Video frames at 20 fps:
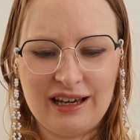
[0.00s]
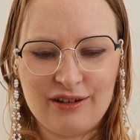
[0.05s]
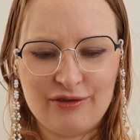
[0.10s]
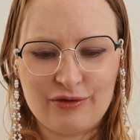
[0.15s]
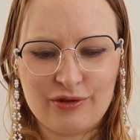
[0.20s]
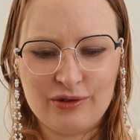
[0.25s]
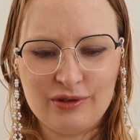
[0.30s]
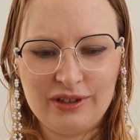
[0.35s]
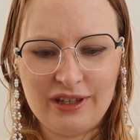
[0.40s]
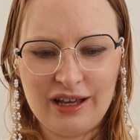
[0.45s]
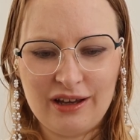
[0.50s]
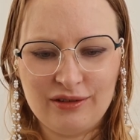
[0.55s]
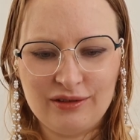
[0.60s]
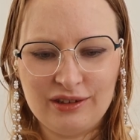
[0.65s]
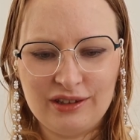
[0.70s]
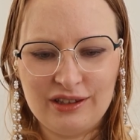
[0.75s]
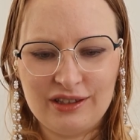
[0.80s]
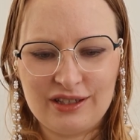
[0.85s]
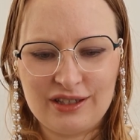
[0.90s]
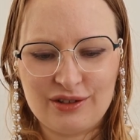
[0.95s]
I wrote
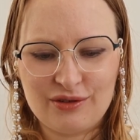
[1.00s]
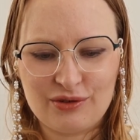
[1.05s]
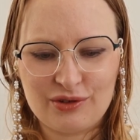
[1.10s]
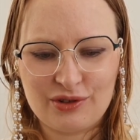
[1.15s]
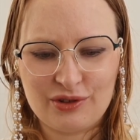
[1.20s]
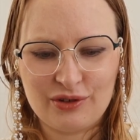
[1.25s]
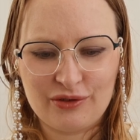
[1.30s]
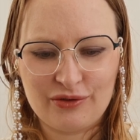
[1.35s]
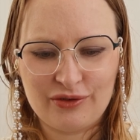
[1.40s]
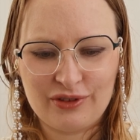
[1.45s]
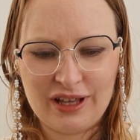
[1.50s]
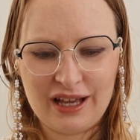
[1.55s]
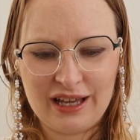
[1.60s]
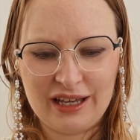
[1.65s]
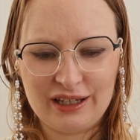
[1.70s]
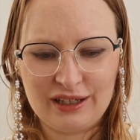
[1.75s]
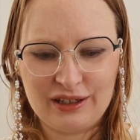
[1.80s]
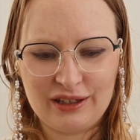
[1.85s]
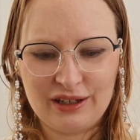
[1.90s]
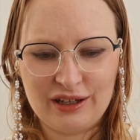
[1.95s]
down this sort of
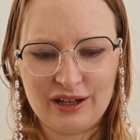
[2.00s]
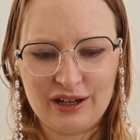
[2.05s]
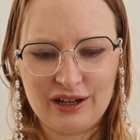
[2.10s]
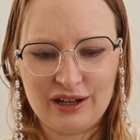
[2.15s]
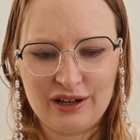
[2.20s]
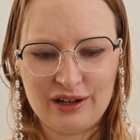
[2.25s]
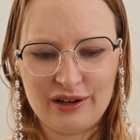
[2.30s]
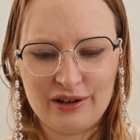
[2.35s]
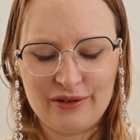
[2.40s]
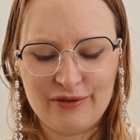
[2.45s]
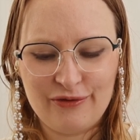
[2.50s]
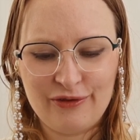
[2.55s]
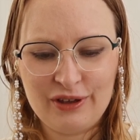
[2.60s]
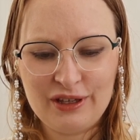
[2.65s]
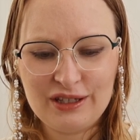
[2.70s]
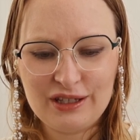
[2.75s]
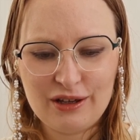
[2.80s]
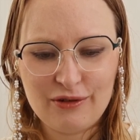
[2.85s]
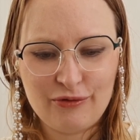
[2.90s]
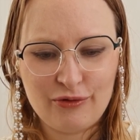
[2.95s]
like
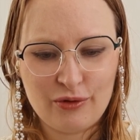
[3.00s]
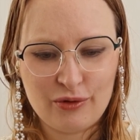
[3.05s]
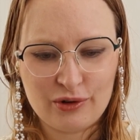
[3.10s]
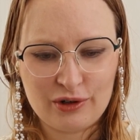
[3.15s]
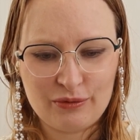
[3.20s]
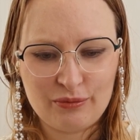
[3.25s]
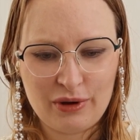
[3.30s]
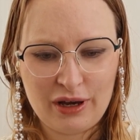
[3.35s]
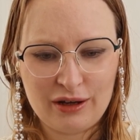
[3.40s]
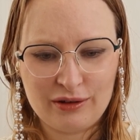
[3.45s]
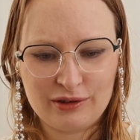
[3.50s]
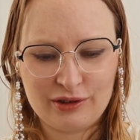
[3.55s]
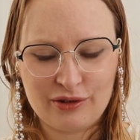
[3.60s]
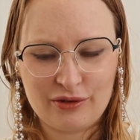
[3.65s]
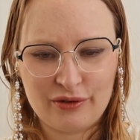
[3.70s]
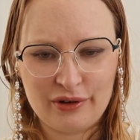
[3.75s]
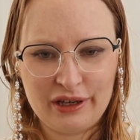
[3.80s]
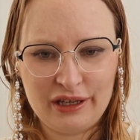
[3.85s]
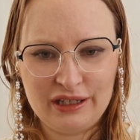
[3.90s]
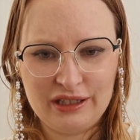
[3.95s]
things I thought about
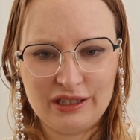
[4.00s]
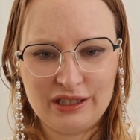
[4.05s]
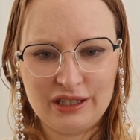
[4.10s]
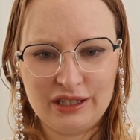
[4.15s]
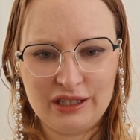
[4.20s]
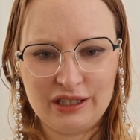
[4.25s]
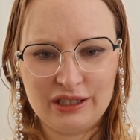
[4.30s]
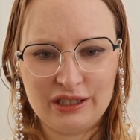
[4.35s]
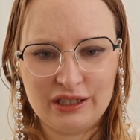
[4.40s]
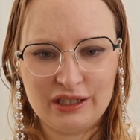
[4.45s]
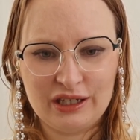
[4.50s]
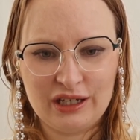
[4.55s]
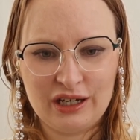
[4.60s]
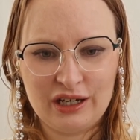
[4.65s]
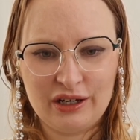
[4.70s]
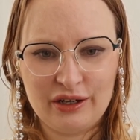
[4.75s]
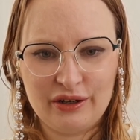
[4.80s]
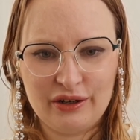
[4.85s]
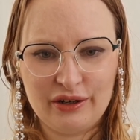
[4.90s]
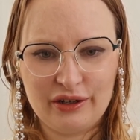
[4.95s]
creating
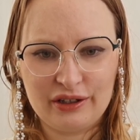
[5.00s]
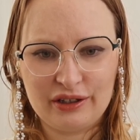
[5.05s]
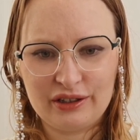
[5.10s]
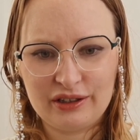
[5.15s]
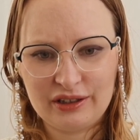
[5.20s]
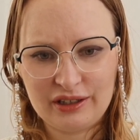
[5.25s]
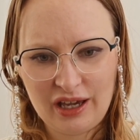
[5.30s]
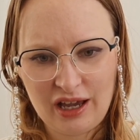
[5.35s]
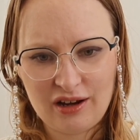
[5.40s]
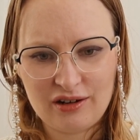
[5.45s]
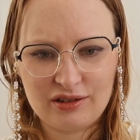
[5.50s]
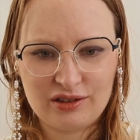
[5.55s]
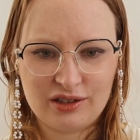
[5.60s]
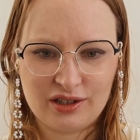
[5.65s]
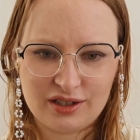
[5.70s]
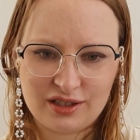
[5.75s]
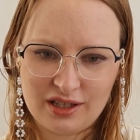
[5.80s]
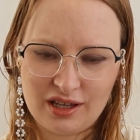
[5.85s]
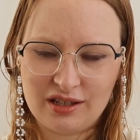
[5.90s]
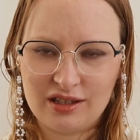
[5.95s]

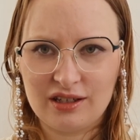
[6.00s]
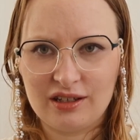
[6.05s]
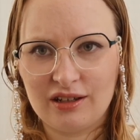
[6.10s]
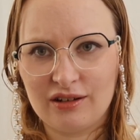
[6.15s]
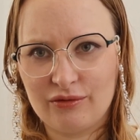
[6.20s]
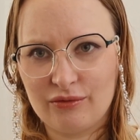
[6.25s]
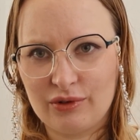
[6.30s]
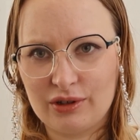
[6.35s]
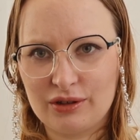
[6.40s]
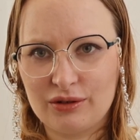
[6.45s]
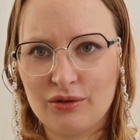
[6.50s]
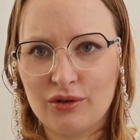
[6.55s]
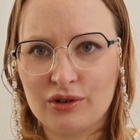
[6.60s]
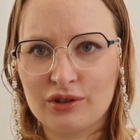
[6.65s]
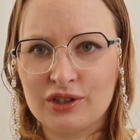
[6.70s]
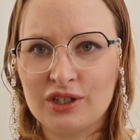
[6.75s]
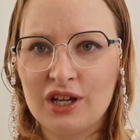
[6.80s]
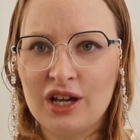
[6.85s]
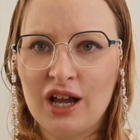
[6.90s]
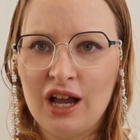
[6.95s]
character setting and
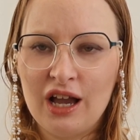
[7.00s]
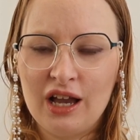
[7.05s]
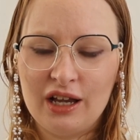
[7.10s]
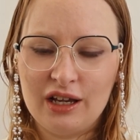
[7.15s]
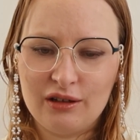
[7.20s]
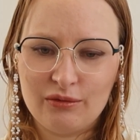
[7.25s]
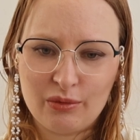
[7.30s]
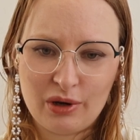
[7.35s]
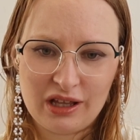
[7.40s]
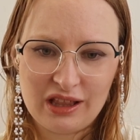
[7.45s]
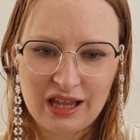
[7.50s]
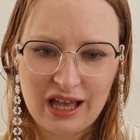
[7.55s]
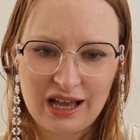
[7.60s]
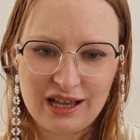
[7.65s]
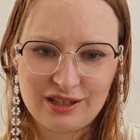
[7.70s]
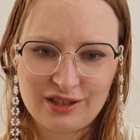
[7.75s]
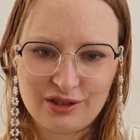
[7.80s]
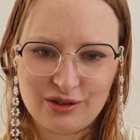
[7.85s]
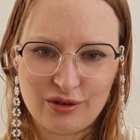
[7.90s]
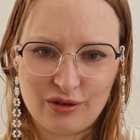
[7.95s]
whatnot in my
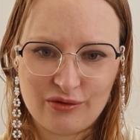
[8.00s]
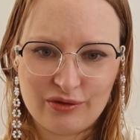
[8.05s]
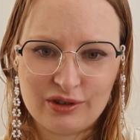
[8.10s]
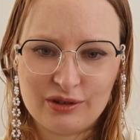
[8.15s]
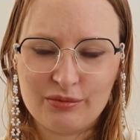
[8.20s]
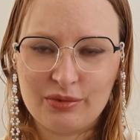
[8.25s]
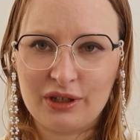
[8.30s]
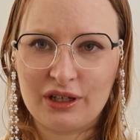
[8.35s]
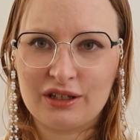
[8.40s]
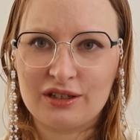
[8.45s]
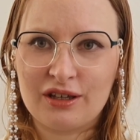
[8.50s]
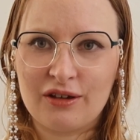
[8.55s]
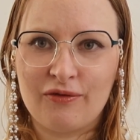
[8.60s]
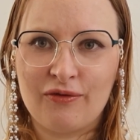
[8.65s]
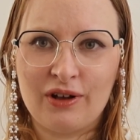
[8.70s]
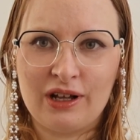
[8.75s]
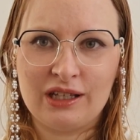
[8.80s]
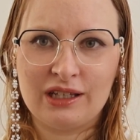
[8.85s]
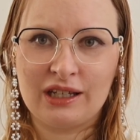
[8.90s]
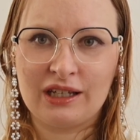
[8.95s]
last novel, because I
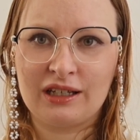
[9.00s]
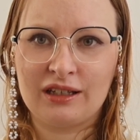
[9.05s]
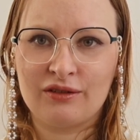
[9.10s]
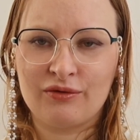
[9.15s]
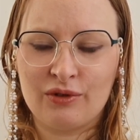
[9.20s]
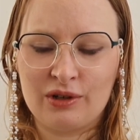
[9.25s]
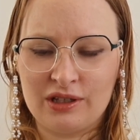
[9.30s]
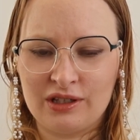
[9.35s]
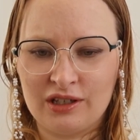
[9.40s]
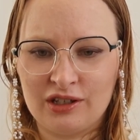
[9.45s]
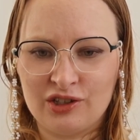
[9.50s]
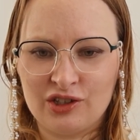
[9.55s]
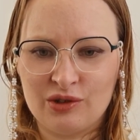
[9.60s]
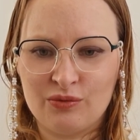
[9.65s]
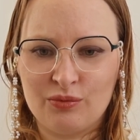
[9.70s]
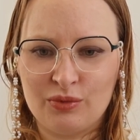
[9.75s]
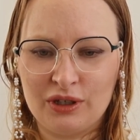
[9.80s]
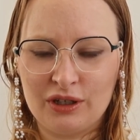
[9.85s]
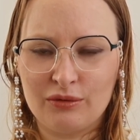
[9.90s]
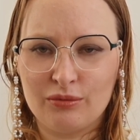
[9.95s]
felt like it was such a
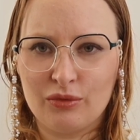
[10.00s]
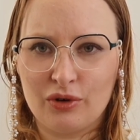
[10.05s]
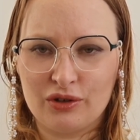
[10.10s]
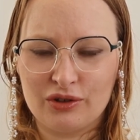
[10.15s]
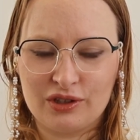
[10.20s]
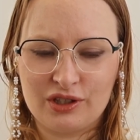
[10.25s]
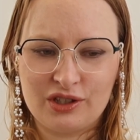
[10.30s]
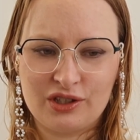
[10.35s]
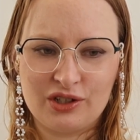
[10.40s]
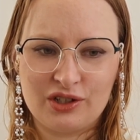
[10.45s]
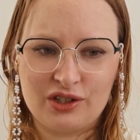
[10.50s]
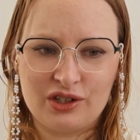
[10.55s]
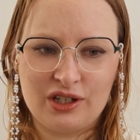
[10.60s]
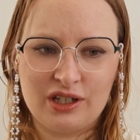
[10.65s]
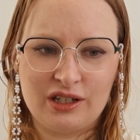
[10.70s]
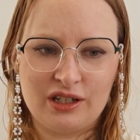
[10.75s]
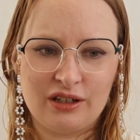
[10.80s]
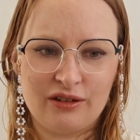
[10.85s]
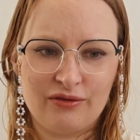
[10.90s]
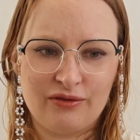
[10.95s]
big monster
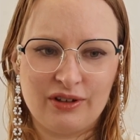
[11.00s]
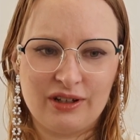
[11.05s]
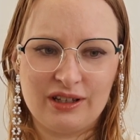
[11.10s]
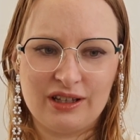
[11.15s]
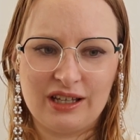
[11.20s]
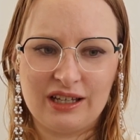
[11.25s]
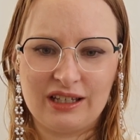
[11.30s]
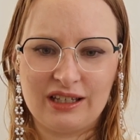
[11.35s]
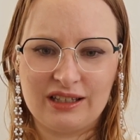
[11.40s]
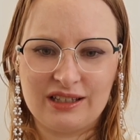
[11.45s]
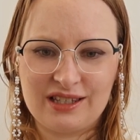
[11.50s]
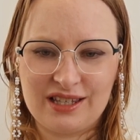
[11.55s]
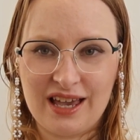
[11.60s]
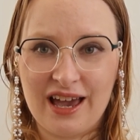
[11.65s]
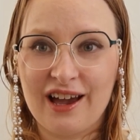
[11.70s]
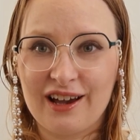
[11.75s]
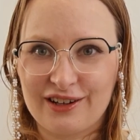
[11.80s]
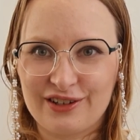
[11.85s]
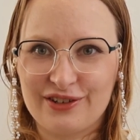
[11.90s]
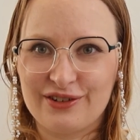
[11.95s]
and I felt like it's
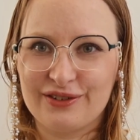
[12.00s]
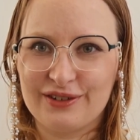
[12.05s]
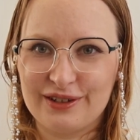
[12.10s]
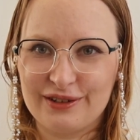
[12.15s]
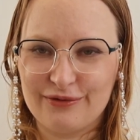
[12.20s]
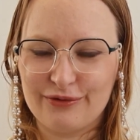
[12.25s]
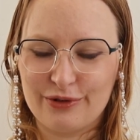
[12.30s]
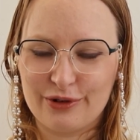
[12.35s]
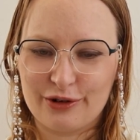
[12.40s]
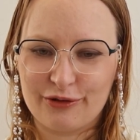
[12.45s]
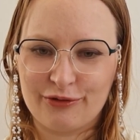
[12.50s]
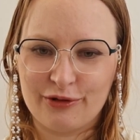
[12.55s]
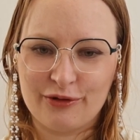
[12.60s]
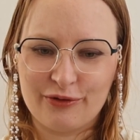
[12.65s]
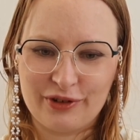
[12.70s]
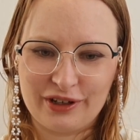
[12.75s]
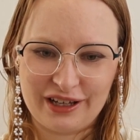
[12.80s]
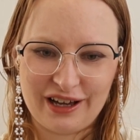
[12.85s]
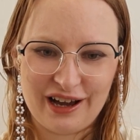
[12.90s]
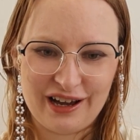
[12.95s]
actually worth
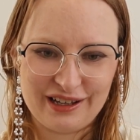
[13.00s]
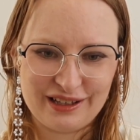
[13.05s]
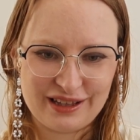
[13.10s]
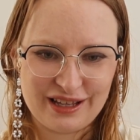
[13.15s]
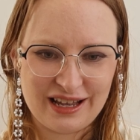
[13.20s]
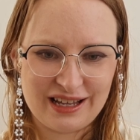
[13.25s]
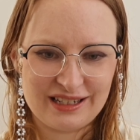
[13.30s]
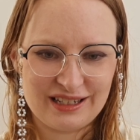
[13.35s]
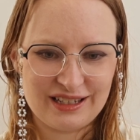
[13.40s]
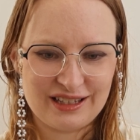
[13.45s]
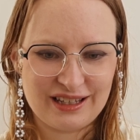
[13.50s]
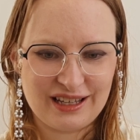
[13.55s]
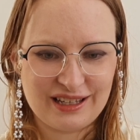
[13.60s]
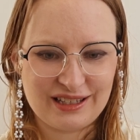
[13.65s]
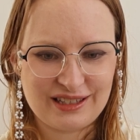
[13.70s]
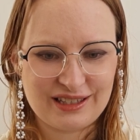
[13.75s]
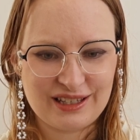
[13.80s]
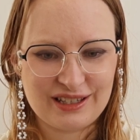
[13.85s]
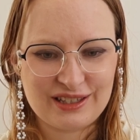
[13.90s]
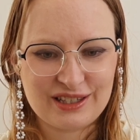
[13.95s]
of a guideline in
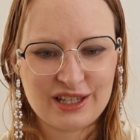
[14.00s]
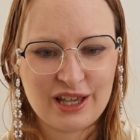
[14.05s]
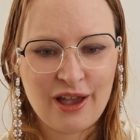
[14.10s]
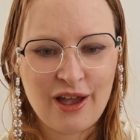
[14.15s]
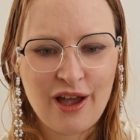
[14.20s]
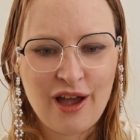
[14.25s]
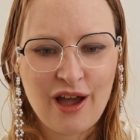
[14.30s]
that sense.